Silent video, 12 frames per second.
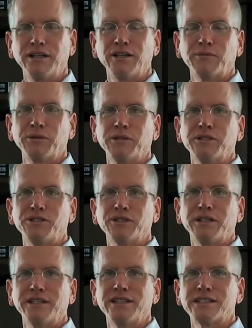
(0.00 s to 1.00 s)
I hope you
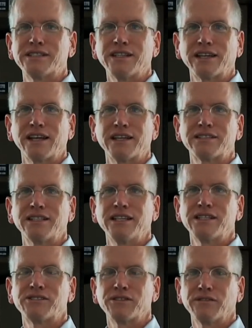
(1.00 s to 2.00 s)
enjoyed this and I got to
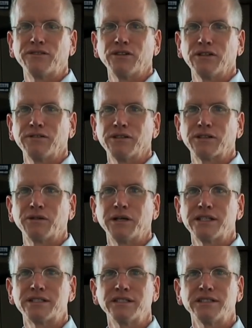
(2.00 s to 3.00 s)
answer a few of your
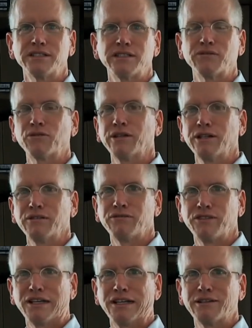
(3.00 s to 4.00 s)
questions. If we don't
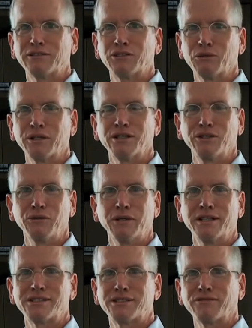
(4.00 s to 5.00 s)
fly to where you
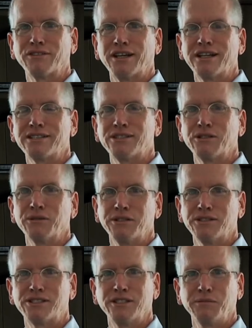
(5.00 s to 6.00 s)
want us to fly to
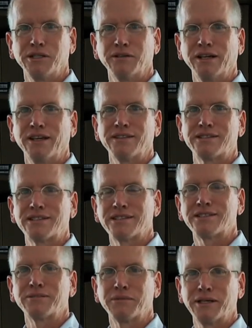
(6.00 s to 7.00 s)
and you see me around the
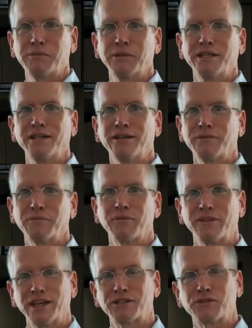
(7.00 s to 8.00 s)
system, let me know.
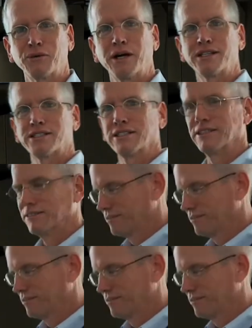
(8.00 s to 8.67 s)
Thanks for watching.